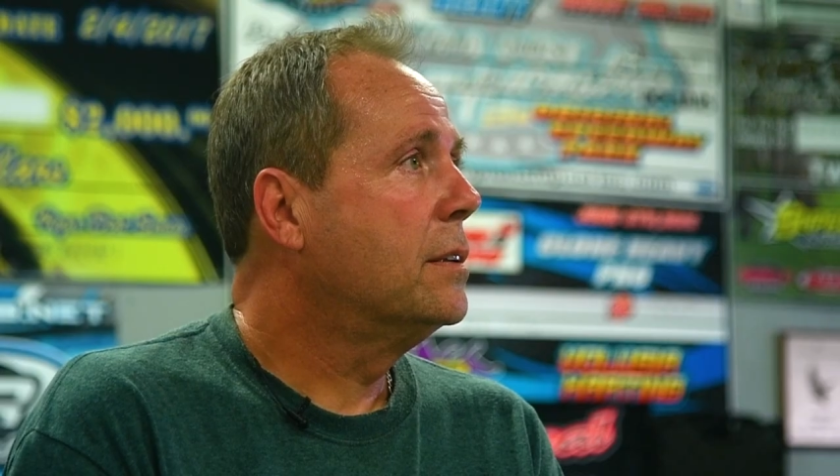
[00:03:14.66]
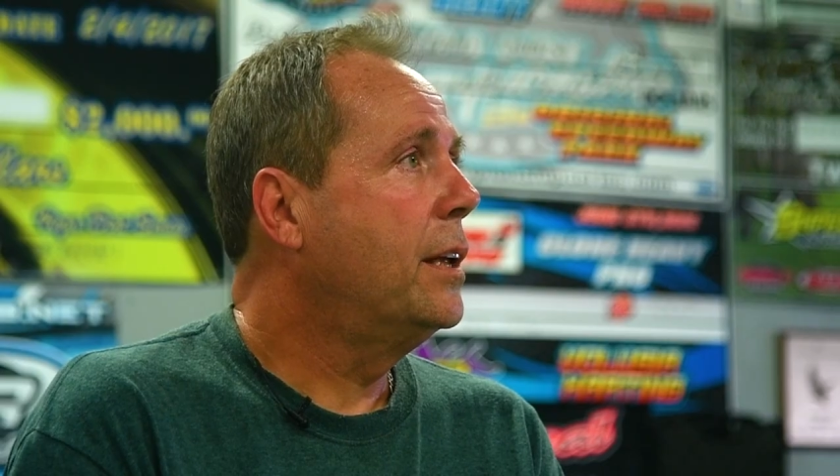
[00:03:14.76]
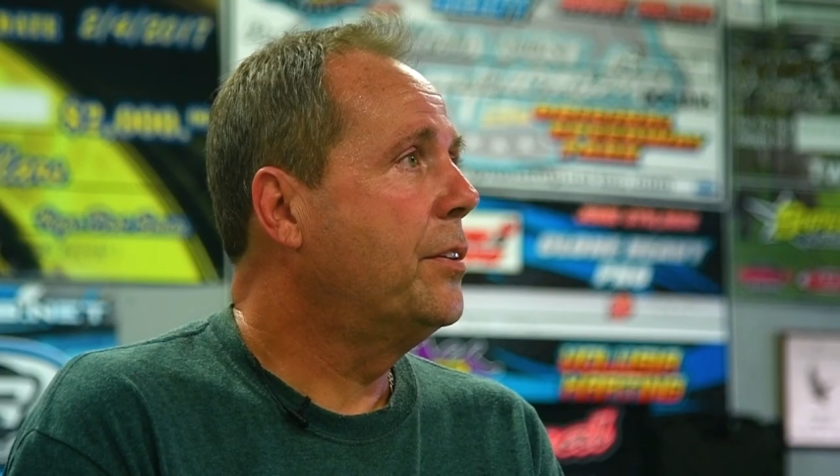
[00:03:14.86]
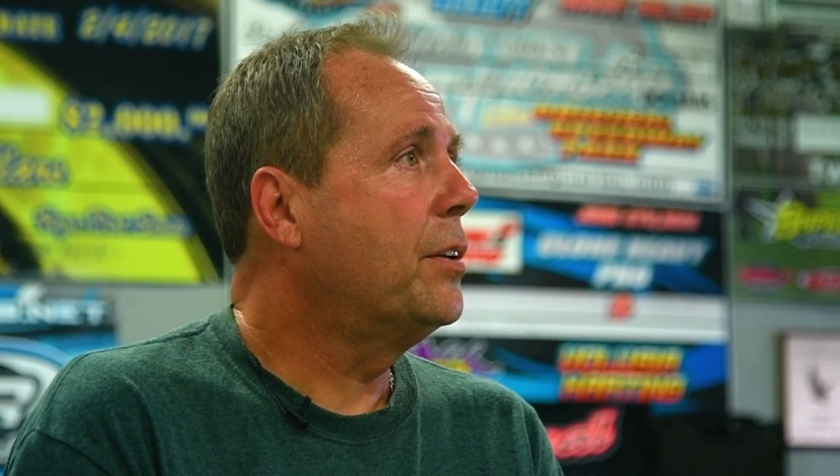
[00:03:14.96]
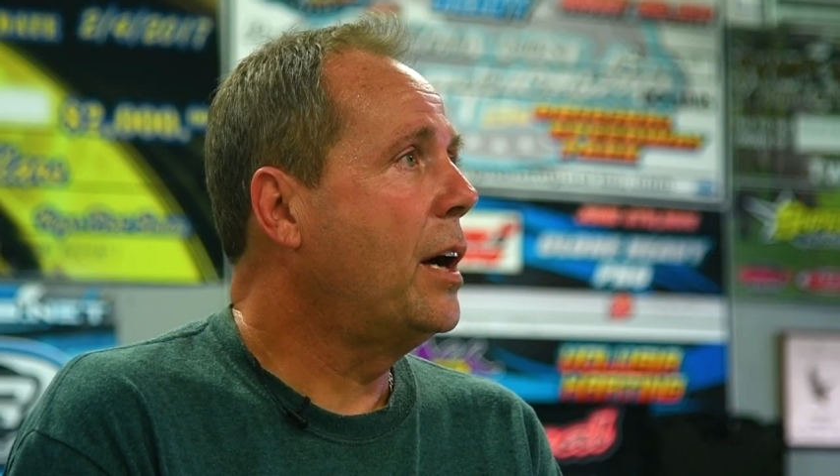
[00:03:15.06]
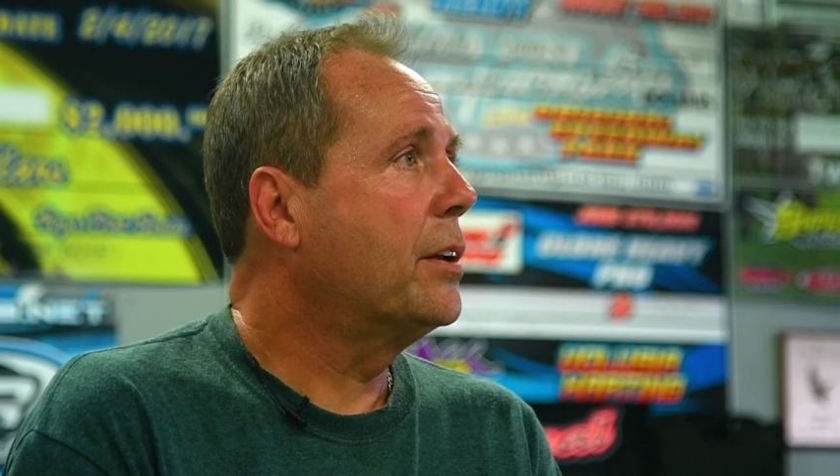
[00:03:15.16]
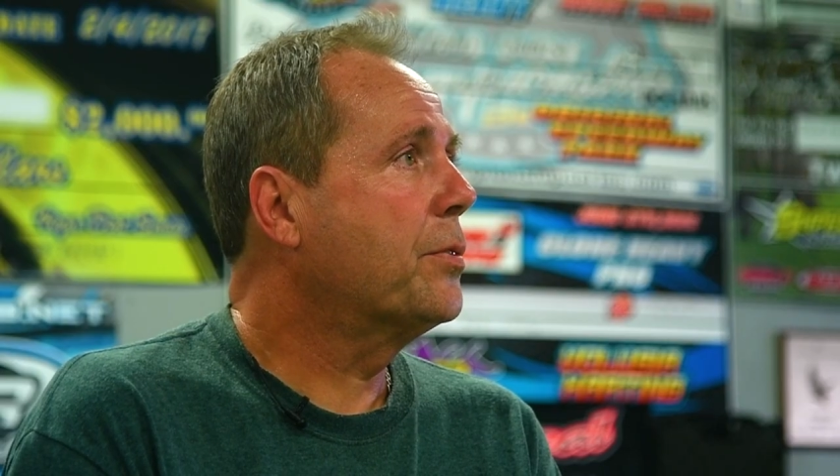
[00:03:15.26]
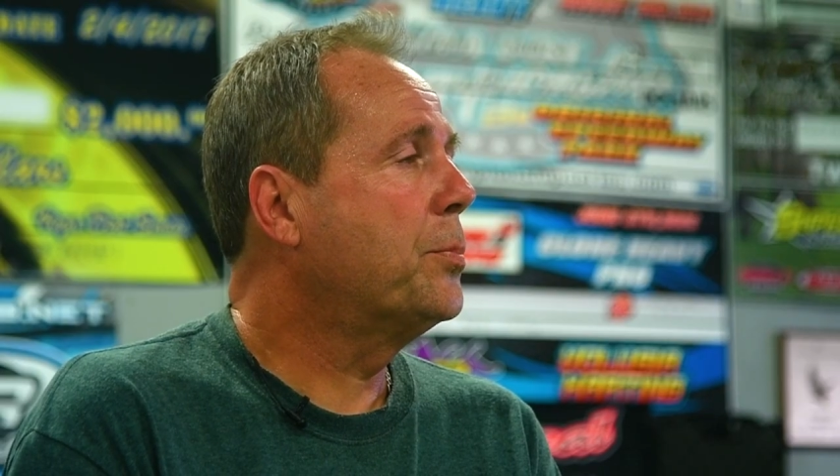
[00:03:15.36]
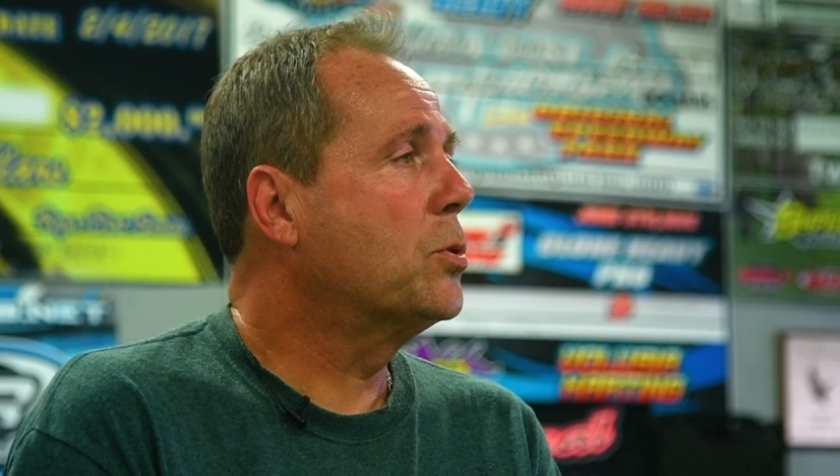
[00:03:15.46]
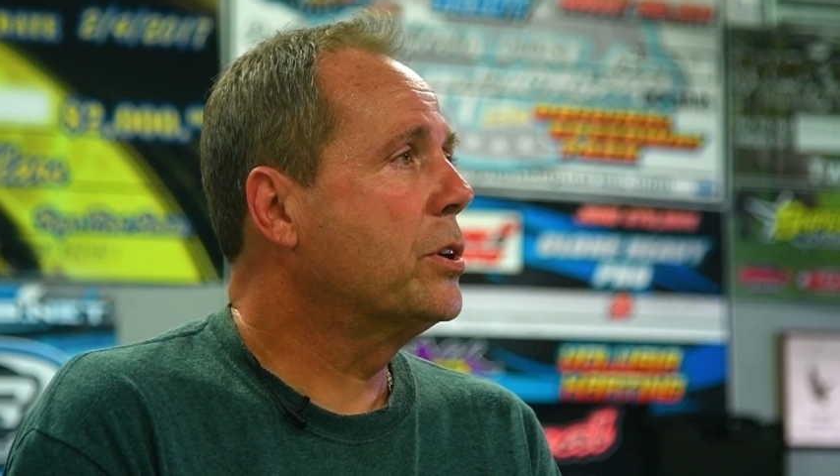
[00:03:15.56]
it's not a
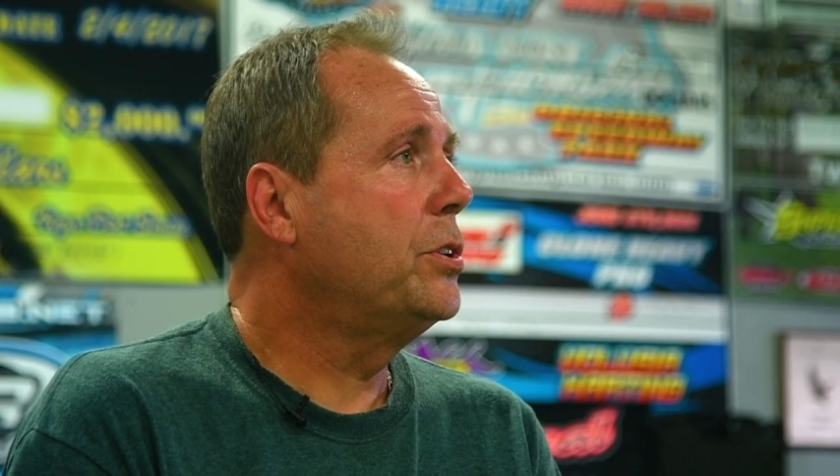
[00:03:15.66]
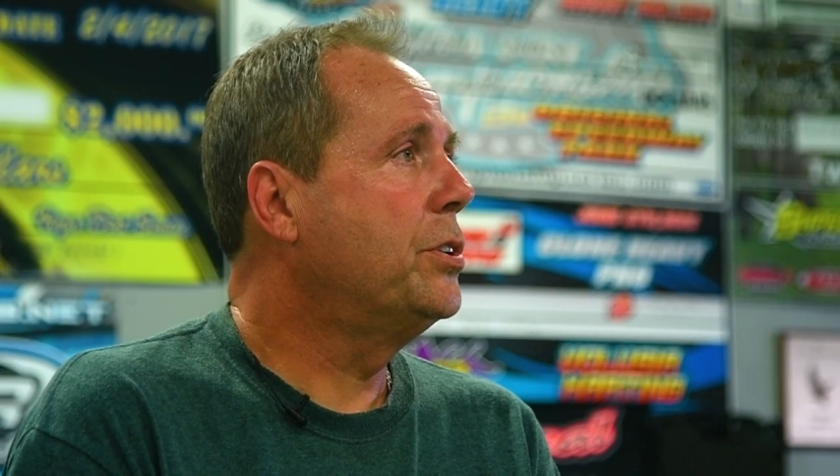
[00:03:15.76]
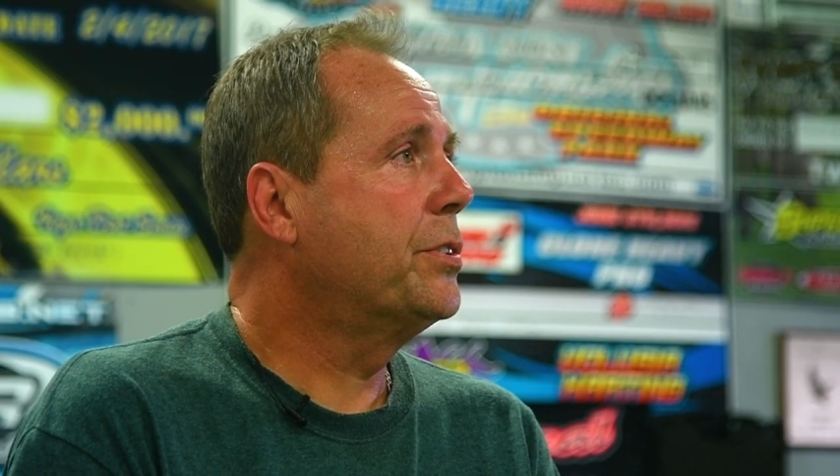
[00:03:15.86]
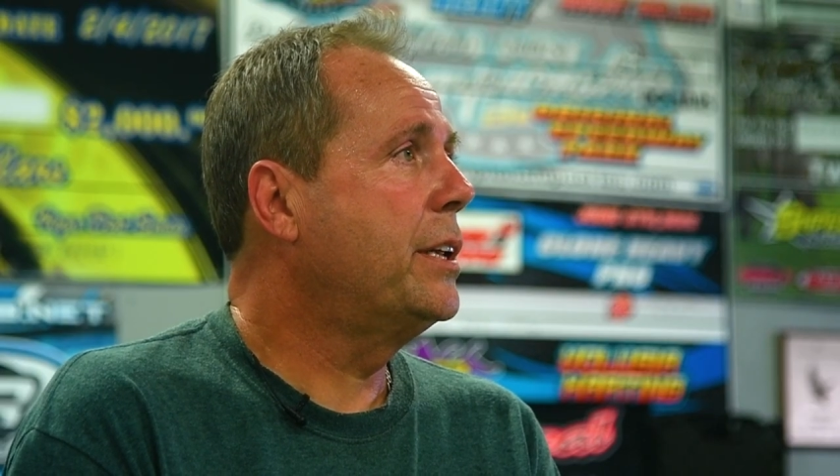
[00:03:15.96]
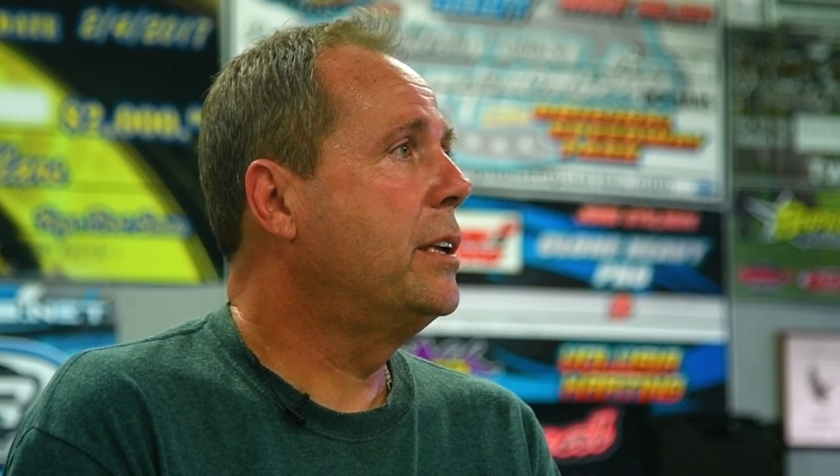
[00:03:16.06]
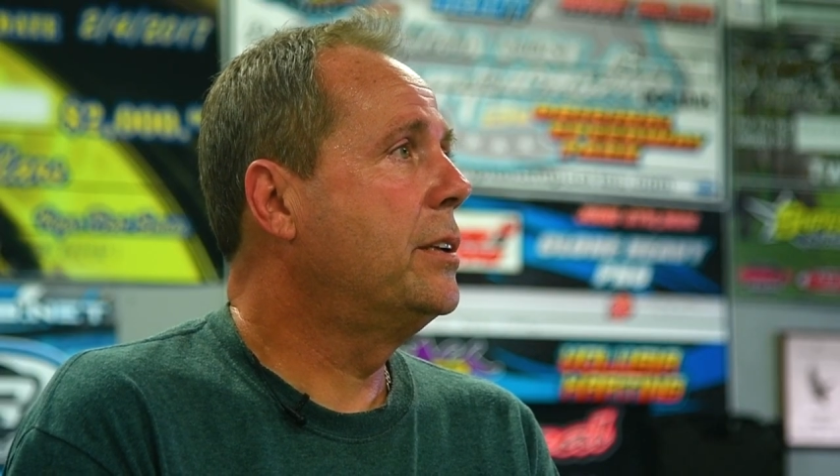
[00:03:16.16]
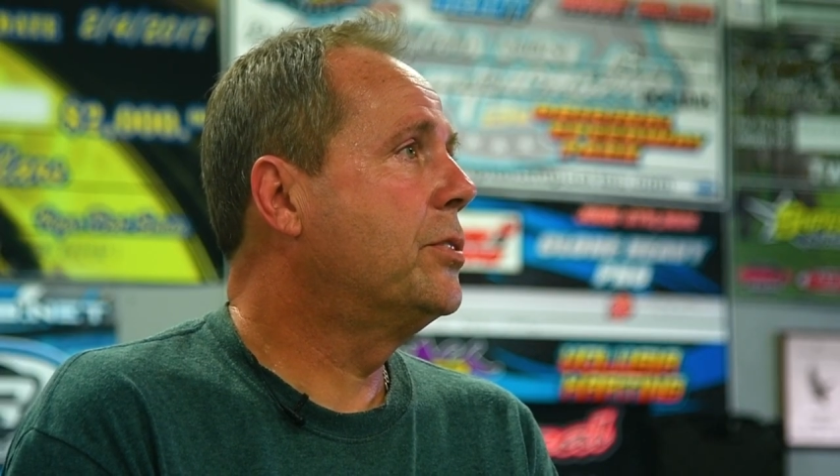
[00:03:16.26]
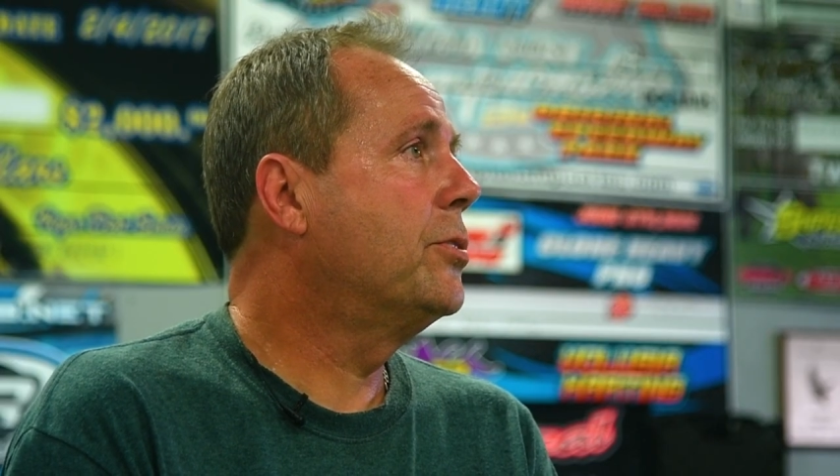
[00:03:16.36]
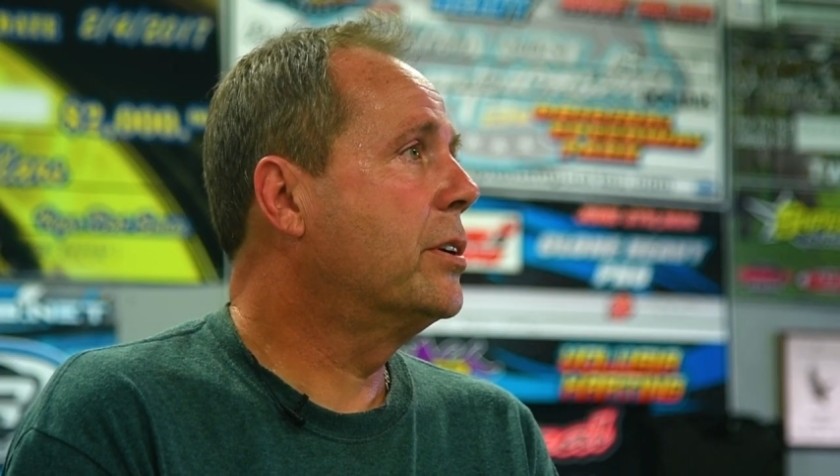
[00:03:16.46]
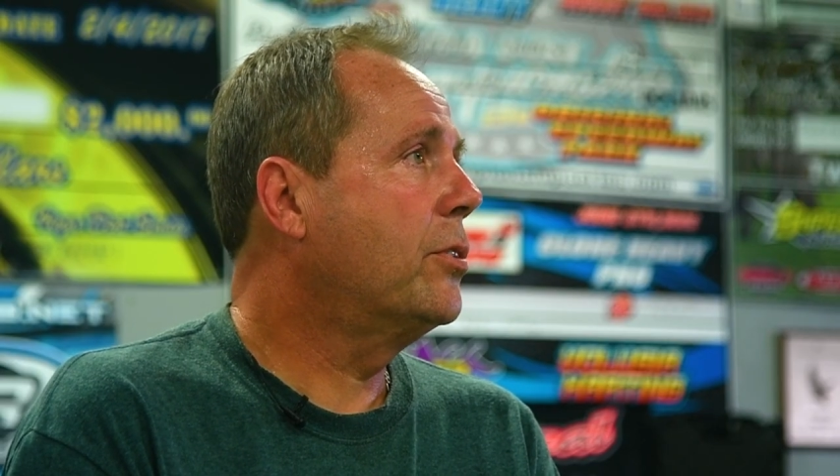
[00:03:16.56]
sport you just get
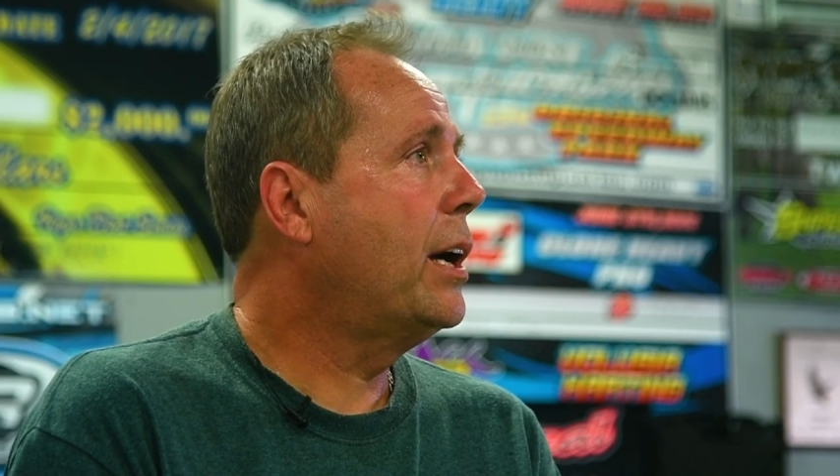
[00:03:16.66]
into and go